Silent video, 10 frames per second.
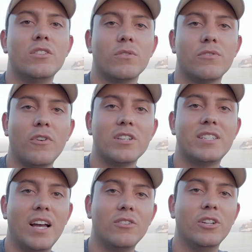So as far as
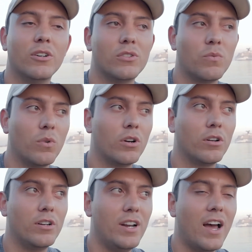sound goes,
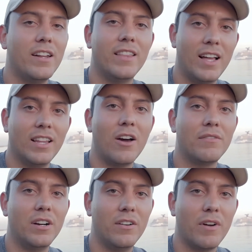we're not in that loud of
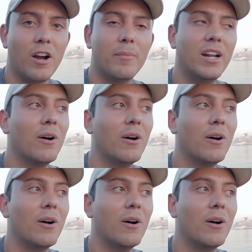an environment.